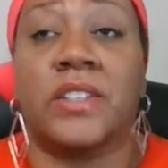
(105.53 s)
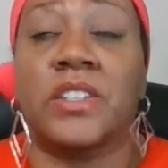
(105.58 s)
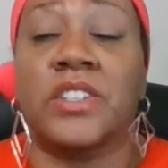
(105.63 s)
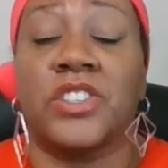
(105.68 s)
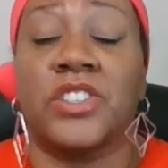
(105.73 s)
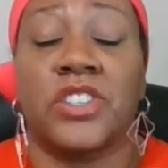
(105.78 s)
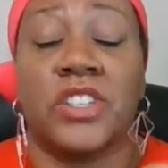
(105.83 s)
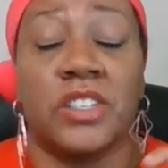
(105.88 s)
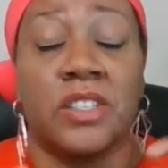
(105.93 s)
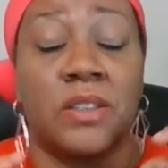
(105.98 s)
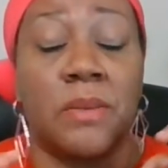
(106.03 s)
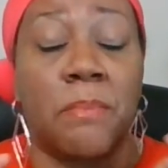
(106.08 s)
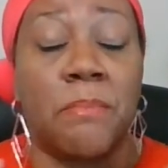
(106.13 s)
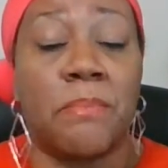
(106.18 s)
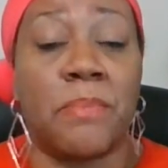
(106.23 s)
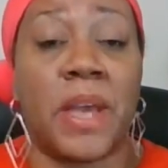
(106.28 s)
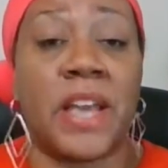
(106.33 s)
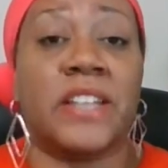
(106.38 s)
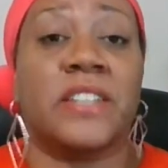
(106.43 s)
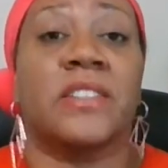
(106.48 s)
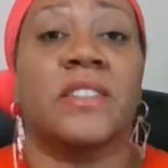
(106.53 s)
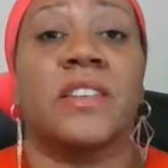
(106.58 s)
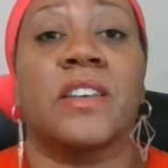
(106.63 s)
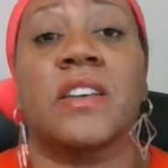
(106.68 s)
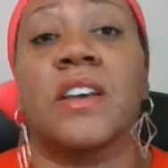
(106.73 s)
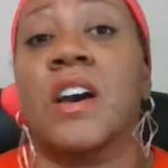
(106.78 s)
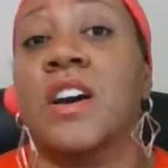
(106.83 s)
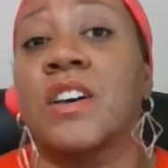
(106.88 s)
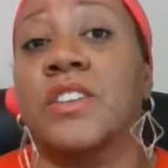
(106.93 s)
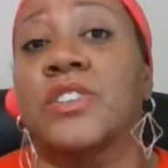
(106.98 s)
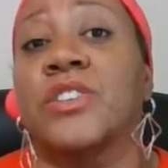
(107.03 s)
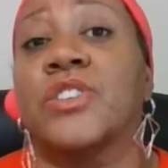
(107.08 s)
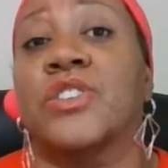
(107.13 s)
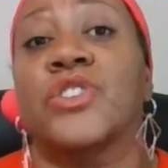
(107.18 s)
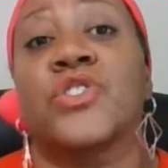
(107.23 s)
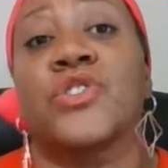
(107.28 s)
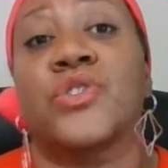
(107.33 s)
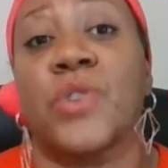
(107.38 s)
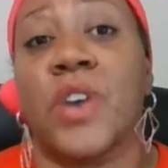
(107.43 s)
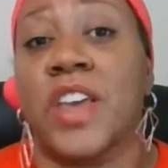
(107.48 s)
This is just the basic
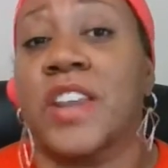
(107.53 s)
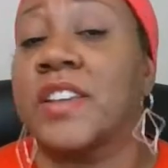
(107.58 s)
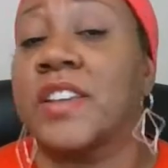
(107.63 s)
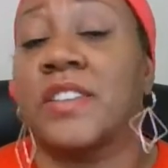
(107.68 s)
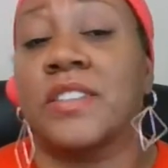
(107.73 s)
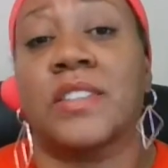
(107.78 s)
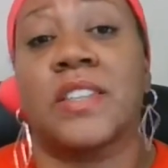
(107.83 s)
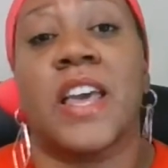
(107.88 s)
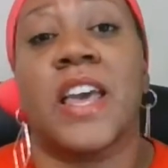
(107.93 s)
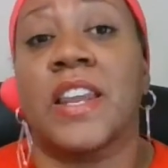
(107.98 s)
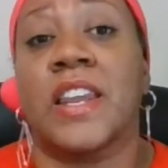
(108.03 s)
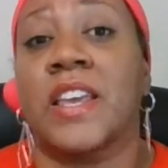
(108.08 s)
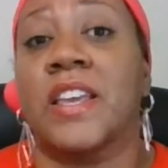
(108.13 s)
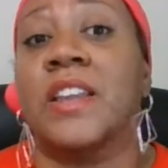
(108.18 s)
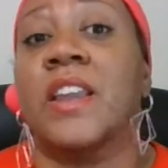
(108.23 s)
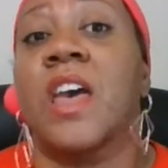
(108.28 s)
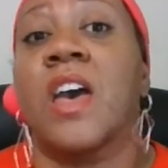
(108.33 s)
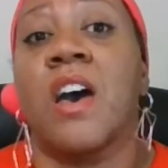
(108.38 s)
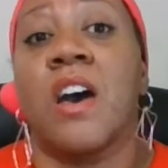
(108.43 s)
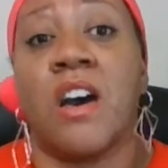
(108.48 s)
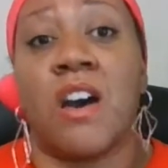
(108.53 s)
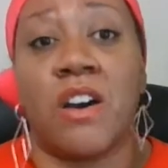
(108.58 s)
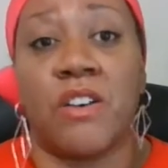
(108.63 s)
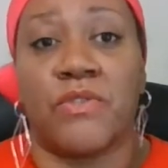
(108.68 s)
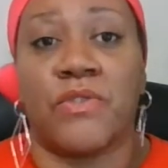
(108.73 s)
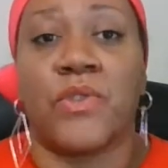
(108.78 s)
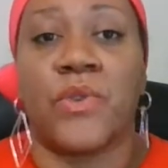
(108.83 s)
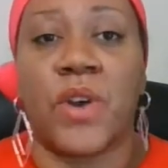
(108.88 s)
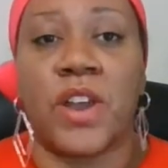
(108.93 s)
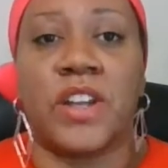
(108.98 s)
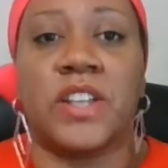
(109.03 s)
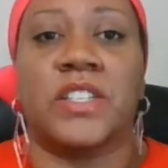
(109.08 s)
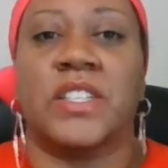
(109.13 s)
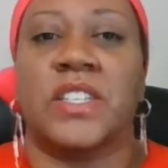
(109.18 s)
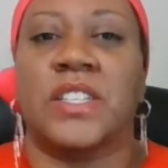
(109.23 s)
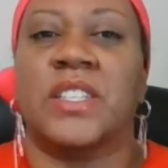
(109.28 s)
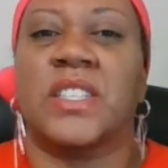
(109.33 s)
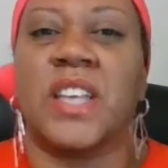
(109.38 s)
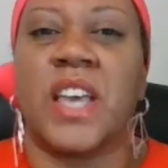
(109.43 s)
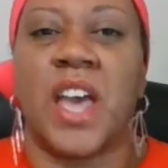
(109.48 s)
understanding of credit
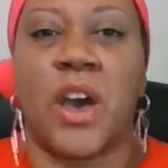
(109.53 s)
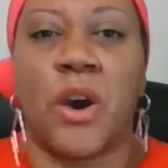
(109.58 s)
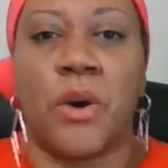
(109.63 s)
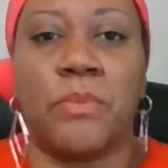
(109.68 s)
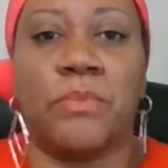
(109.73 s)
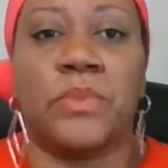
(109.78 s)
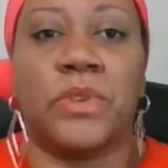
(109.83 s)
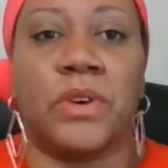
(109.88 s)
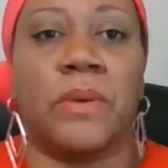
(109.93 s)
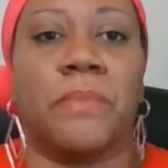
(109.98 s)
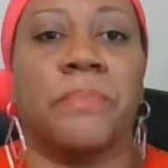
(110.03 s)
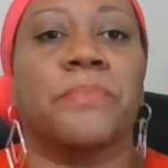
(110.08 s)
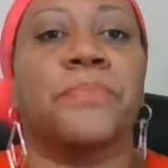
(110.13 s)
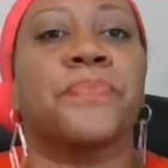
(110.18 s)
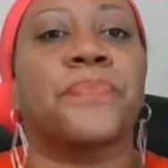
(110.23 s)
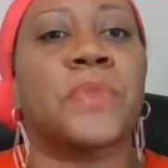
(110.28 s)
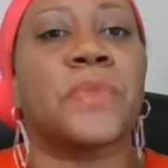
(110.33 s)
just to help them.